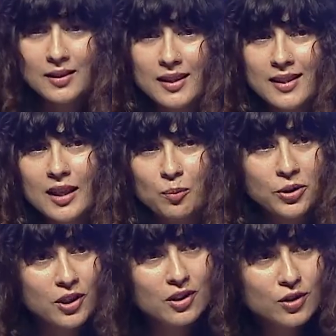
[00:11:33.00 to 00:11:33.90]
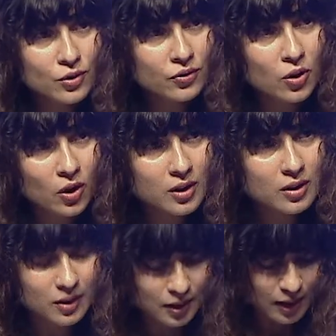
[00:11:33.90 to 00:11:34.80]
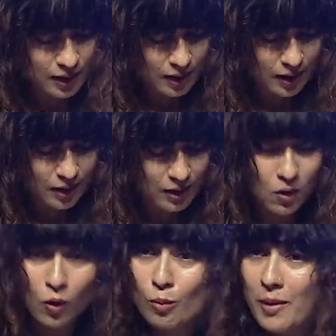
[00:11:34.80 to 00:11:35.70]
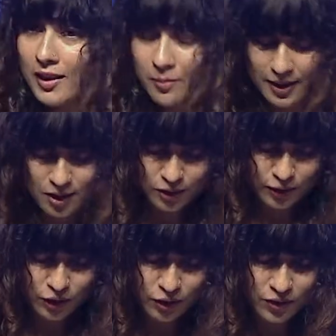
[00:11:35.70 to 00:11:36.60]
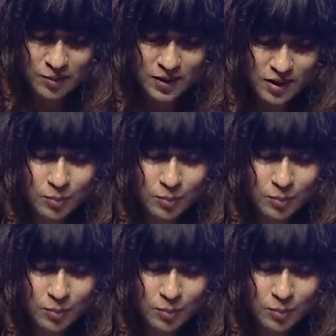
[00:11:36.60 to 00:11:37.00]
is an appearance of God? All mathematical theorems,